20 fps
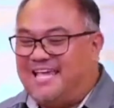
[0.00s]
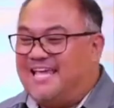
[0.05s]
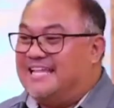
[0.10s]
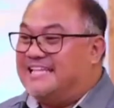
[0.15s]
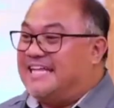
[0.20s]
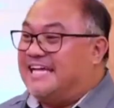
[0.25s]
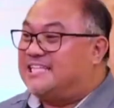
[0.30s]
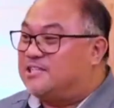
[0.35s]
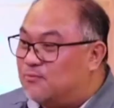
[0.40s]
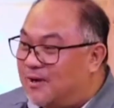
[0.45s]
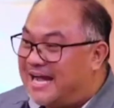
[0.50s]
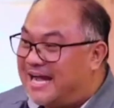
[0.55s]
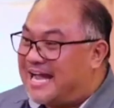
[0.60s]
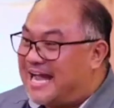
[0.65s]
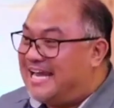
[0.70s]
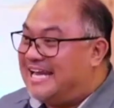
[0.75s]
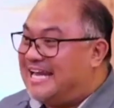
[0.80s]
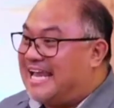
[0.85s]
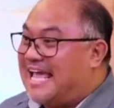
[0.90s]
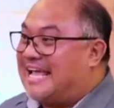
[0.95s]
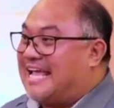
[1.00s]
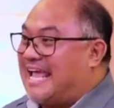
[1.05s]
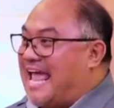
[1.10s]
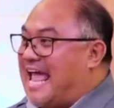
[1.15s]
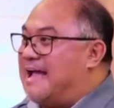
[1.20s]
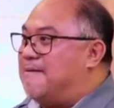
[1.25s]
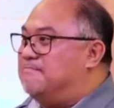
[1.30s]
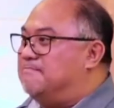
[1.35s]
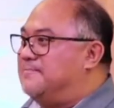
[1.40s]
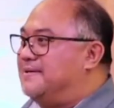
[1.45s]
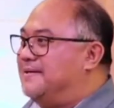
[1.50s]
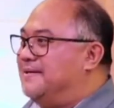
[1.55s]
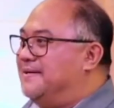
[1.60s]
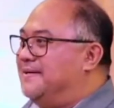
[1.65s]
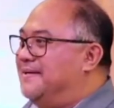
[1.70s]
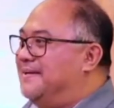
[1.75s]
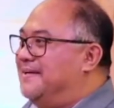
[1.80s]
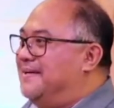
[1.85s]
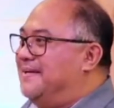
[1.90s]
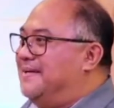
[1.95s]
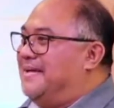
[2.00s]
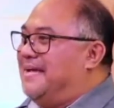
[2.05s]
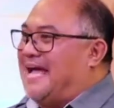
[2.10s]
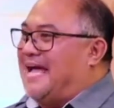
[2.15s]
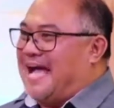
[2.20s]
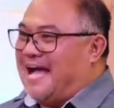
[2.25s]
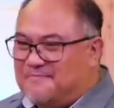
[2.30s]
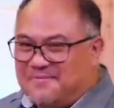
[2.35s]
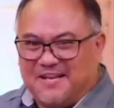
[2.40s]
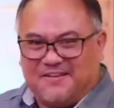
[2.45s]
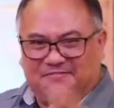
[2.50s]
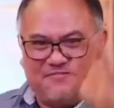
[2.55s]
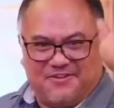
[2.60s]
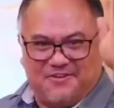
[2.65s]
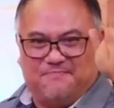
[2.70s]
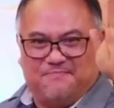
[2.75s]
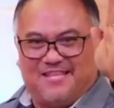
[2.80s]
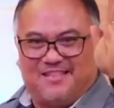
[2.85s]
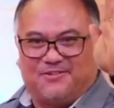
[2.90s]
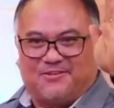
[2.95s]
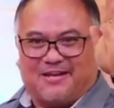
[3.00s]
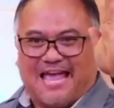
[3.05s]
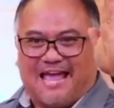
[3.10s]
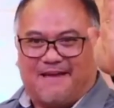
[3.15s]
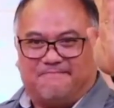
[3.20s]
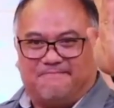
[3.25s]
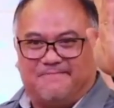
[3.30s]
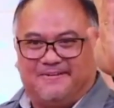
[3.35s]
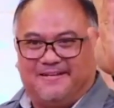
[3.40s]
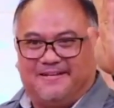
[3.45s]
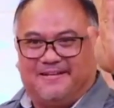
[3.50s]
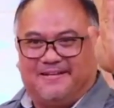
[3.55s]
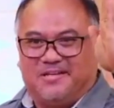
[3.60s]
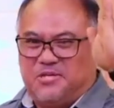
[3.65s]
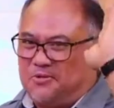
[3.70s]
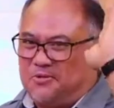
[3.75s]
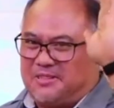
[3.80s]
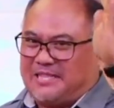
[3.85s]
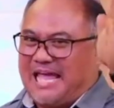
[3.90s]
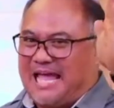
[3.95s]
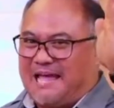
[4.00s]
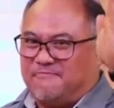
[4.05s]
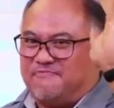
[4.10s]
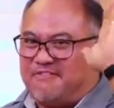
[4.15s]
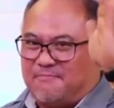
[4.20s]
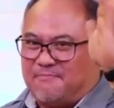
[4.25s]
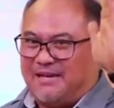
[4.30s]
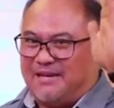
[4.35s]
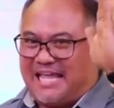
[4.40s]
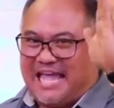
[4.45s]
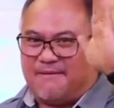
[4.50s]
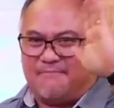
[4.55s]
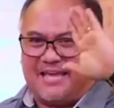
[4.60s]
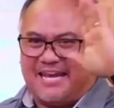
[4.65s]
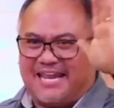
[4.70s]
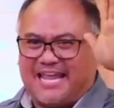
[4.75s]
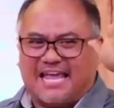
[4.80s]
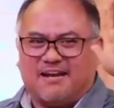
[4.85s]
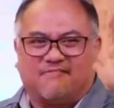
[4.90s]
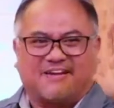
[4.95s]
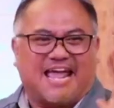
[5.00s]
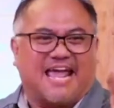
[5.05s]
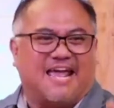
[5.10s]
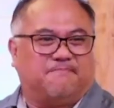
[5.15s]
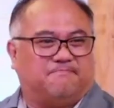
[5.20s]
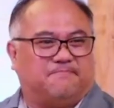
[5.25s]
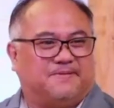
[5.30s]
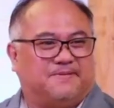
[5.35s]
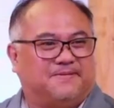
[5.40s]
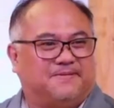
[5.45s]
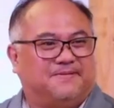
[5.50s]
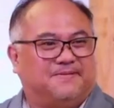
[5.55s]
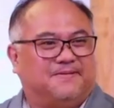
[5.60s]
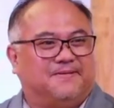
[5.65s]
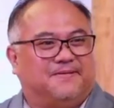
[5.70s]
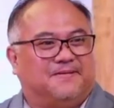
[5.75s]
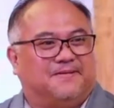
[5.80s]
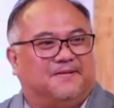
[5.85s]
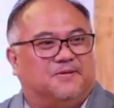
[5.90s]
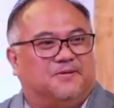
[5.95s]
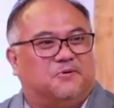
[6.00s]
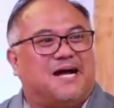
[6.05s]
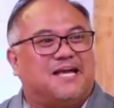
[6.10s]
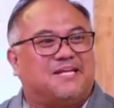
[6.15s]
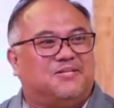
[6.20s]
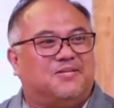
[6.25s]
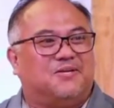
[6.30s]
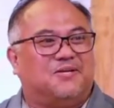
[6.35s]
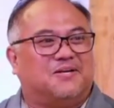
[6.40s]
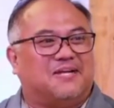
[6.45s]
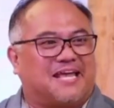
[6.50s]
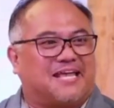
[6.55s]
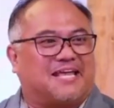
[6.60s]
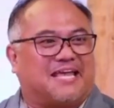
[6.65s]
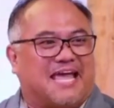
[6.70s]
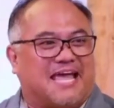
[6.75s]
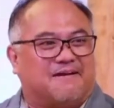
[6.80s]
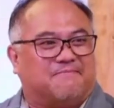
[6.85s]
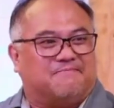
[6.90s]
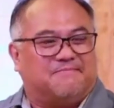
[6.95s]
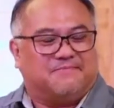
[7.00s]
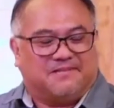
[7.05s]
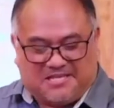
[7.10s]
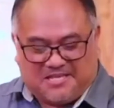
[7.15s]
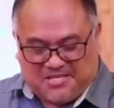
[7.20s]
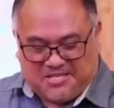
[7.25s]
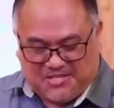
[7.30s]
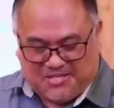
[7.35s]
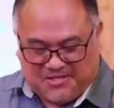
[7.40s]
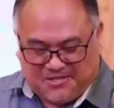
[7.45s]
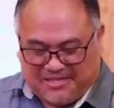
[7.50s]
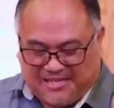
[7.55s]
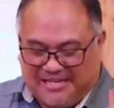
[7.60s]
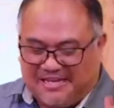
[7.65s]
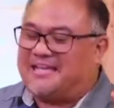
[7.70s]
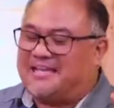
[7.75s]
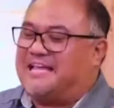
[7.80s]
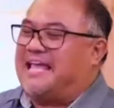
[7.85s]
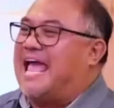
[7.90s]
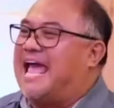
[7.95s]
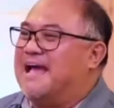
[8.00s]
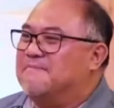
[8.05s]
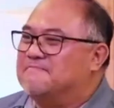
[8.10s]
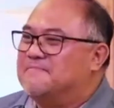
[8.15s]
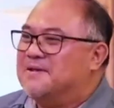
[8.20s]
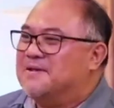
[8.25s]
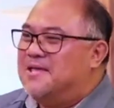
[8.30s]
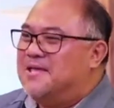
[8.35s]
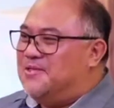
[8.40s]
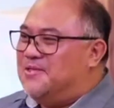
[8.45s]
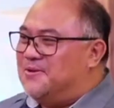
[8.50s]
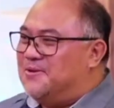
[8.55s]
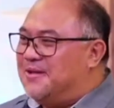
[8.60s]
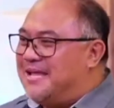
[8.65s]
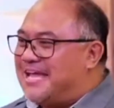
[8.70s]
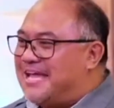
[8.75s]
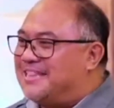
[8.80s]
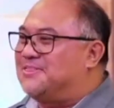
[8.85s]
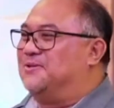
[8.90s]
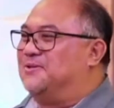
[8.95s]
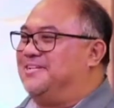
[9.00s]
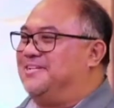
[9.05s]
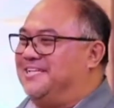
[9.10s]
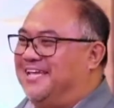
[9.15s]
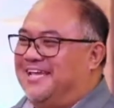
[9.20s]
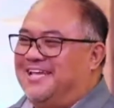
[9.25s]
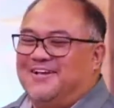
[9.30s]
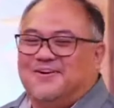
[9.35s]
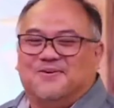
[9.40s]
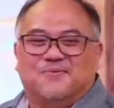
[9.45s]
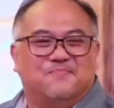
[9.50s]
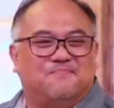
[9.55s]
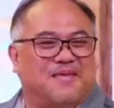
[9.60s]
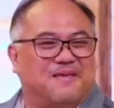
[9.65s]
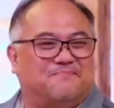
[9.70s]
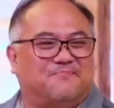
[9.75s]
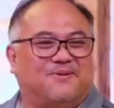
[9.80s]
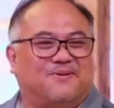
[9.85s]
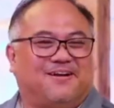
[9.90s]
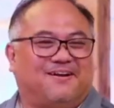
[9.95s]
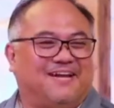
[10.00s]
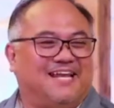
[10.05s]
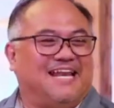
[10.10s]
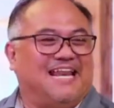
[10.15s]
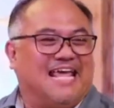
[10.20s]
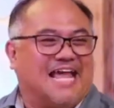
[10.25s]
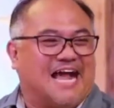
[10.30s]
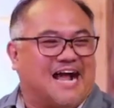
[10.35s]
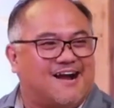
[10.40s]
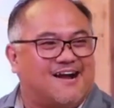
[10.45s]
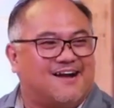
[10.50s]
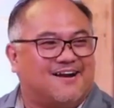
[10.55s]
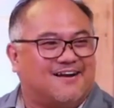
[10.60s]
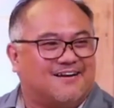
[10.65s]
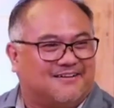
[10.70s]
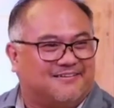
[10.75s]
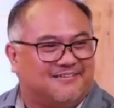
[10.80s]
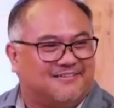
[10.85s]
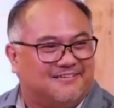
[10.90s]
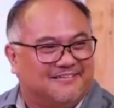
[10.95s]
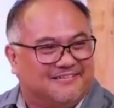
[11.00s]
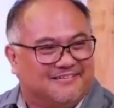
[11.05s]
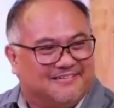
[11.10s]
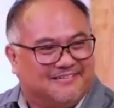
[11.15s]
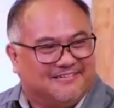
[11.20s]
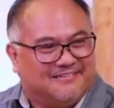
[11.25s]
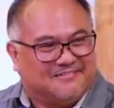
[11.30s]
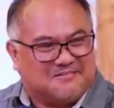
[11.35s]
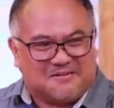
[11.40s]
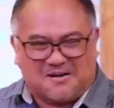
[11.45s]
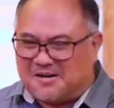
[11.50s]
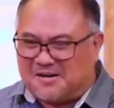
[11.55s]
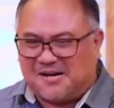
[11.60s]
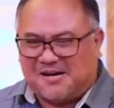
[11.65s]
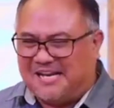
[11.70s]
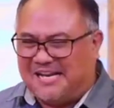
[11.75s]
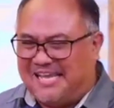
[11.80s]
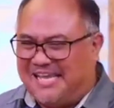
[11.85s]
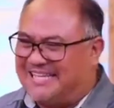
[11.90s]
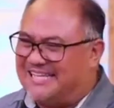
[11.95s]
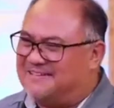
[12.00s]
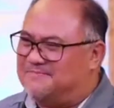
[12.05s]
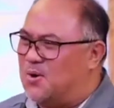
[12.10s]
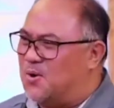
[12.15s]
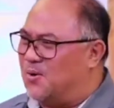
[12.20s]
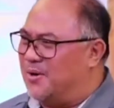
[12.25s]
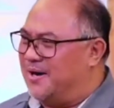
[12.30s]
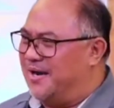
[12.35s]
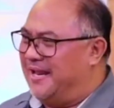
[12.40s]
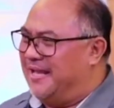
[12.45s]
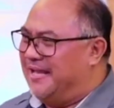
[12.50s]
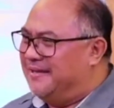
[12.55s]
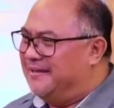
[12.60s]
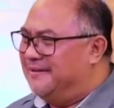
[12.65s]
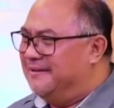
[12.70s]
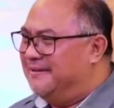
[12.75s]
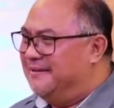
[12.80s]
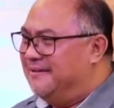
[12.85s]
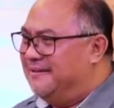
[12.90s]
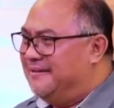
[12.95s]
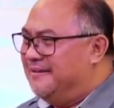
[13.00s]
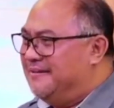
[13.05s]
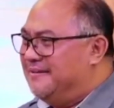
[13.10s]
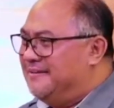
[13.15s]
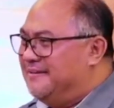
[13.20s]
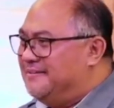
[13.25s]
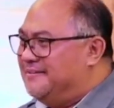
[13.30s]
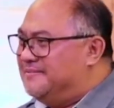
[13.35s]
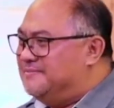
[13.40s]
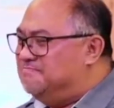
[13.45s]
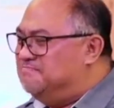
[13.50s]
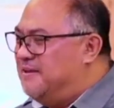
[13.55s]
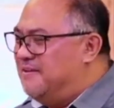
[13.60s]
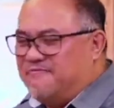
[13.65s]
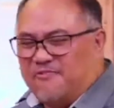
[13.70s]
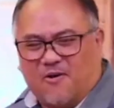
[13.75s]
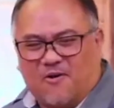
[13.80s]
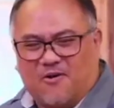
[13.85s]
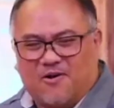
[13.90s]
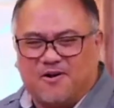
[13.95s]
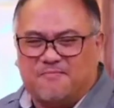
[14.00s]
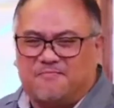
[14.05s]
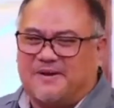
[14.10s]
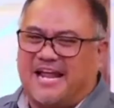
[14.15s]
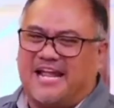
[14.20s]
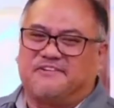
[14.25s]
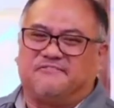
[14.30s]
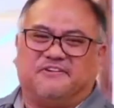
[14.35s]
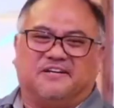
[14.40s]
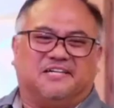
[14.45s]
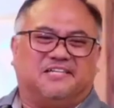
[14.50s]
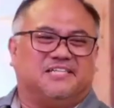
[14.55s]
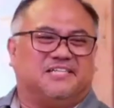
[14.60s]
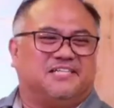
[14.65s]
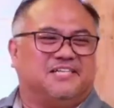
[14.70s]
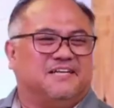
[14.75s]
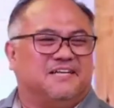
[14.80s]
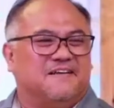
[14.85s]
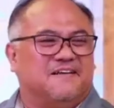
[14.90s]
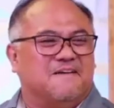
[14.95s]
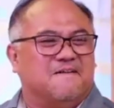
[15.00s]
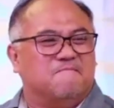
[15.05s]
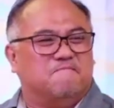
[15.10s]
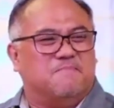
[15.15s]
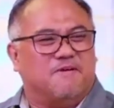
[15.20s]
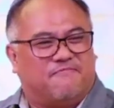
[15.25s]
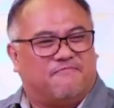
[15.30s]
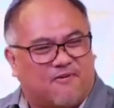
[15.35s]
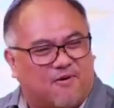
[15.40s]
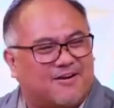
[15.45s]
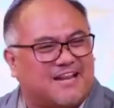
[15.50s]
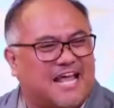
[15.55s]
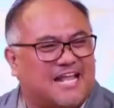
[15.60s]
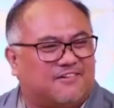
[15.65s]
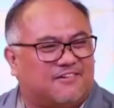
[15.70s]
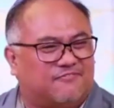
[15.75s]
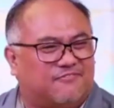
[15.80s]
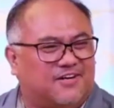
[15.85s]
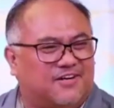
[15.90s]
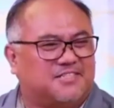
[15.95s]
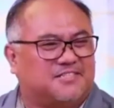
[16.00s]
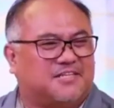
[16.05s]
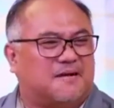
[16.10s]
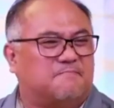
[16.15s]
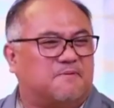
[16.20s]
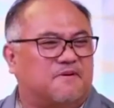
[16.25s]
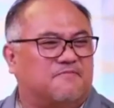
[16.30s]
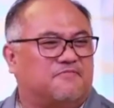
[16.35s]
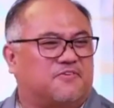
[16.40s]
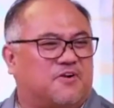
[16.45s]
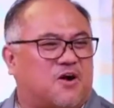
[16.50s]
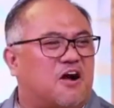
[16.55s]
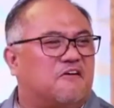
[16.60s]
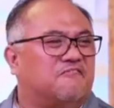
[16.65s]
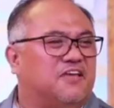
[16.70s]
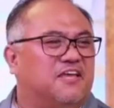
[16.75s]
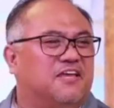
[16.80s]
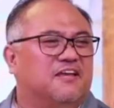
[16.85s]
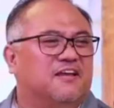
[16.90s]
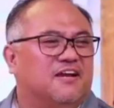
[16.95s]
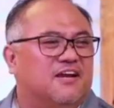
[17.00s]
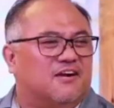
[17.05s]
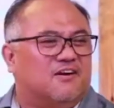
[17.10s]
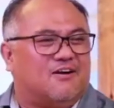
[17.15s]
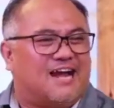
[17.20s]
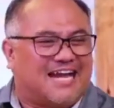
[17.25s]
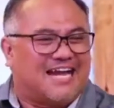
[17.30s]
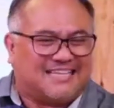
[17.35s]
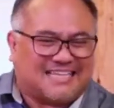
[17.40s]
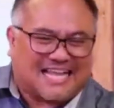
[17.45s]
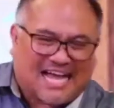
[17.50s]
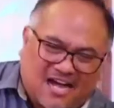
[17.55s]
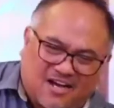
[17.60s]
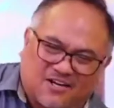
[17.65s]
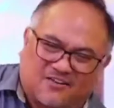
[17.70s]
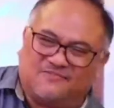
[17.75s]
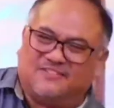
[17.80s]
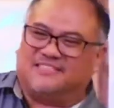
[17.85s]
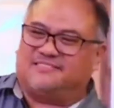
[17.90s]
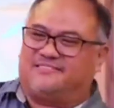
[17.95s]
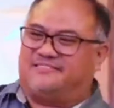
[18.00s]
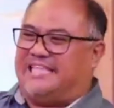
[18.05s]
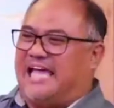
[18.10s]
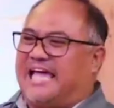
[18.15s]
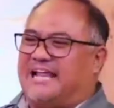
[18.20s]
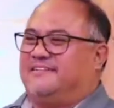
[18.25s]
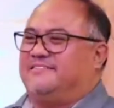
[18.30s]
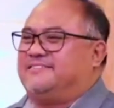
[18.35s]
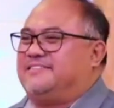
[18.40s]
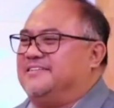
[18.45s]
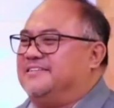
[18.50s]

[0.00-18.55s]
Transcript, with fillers: That's why I like camp. How many of you been to camp? Youth camp, family camp, any kind of camp? Why do you like camp? You, in camp, you get to see who people really are early in the morning, before breakfast, before that first cup of coffee, right out of the tent.